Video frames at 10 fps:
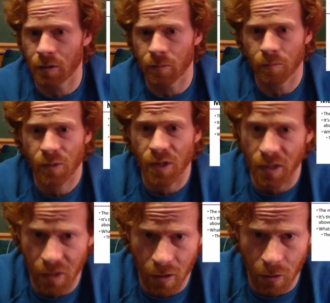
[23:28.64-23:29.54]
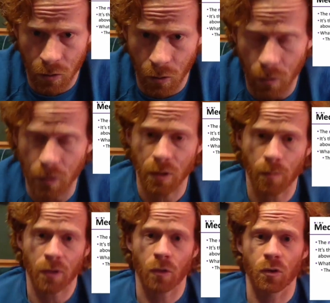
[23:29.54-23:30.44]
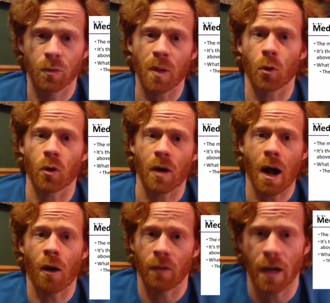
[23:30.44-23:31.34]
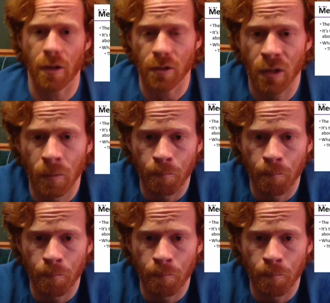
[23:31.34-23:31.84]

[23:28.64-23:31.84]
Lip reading: 60 years old or something. Those people are outliers.